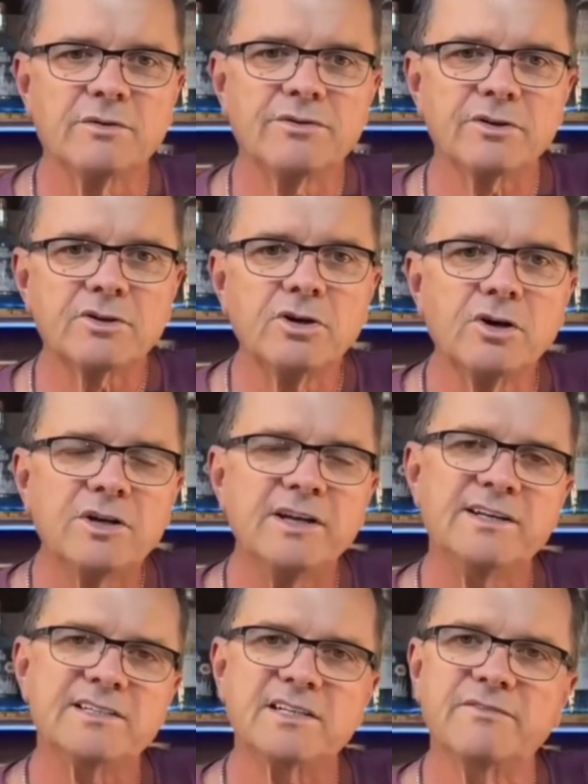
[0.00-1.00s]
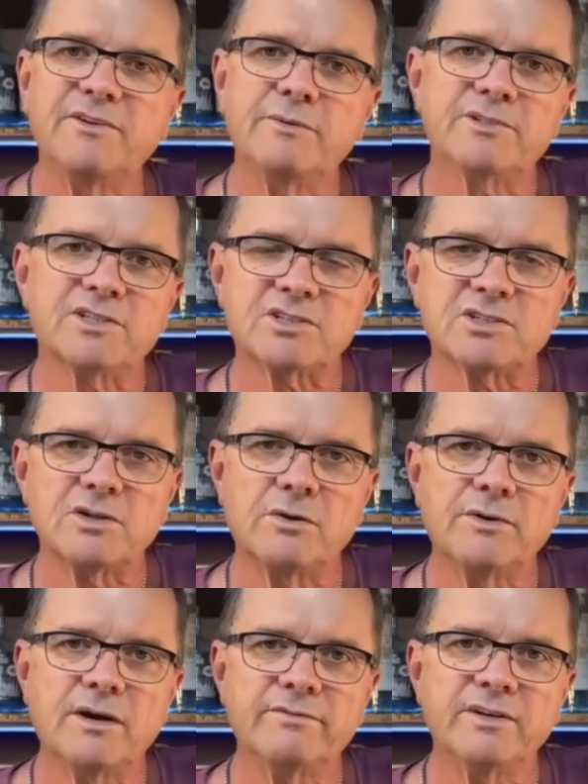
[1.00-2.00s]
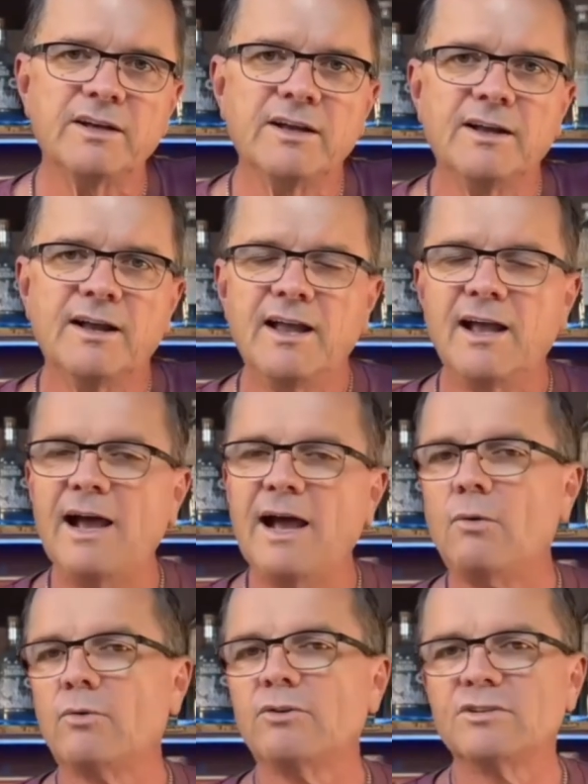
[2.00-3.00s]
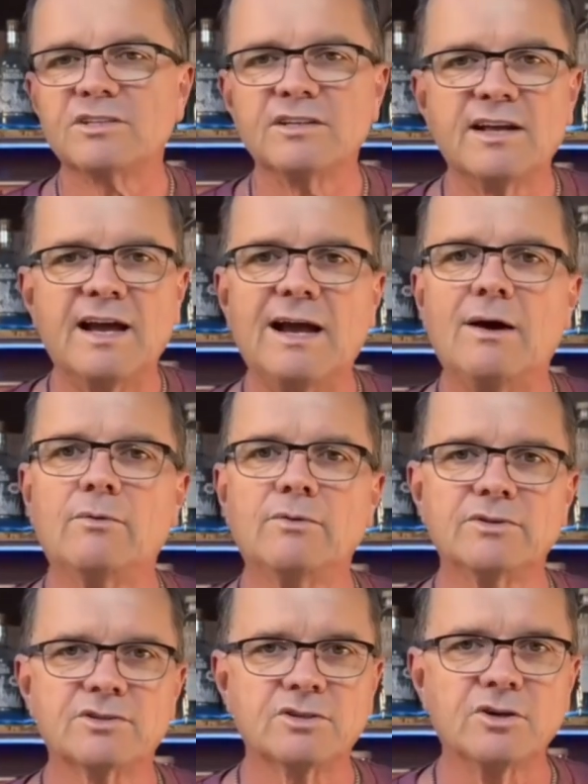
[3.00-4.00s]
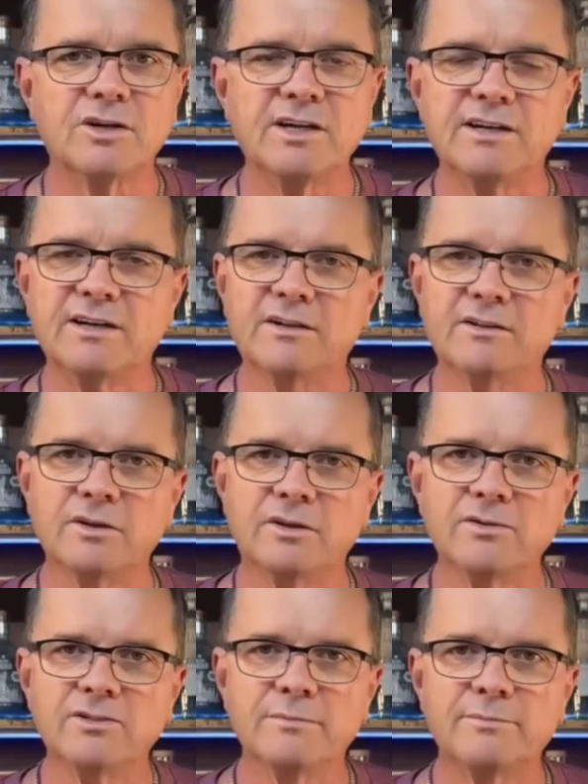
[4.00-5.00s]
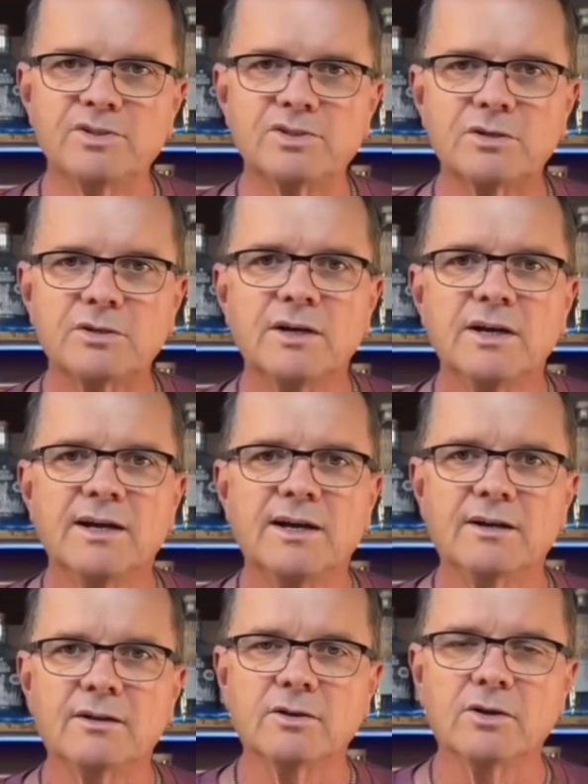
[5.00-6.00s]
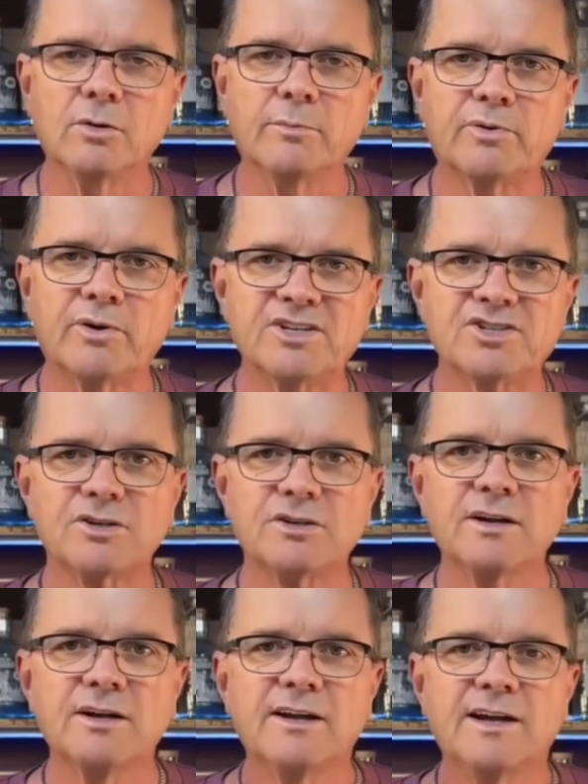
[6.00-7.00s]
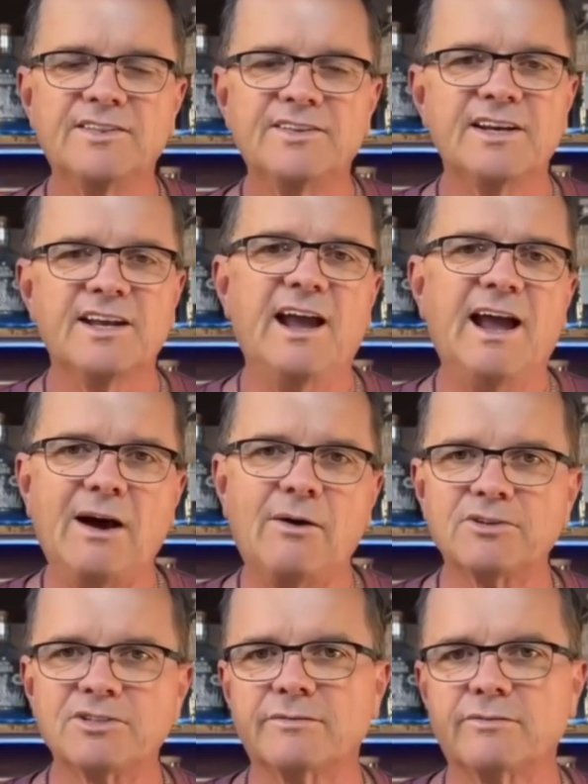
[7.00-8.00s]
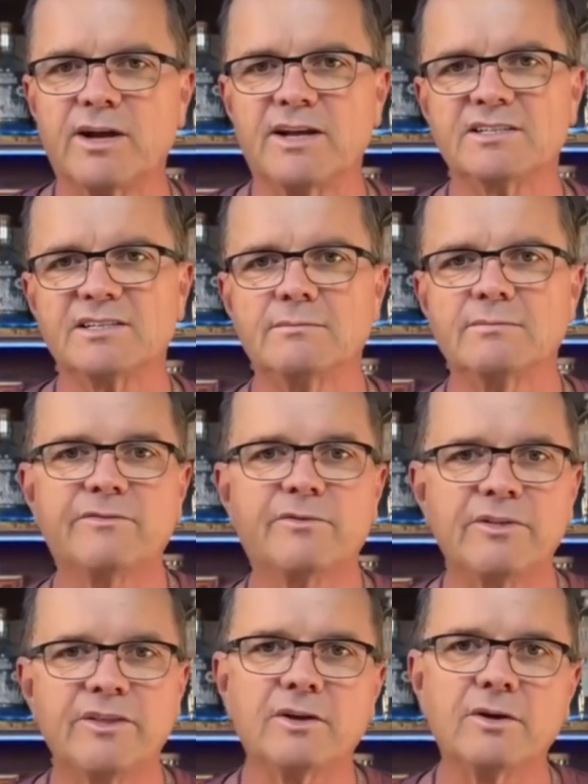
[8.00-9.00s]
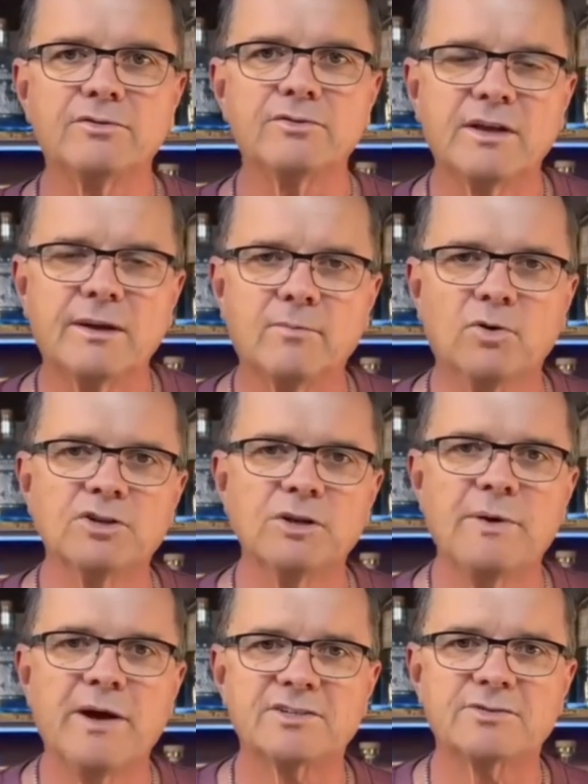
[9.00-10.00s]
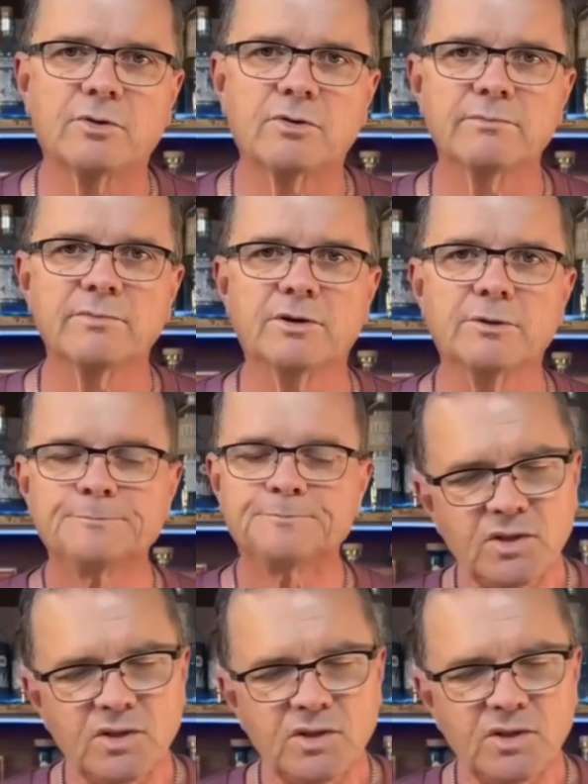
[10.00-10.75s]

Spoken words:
They're cooking as if it was a stone oven. Hours and hours cooking at a low temperature and a low pressure, and then hours of resting before they go through that multi-pass roller mill.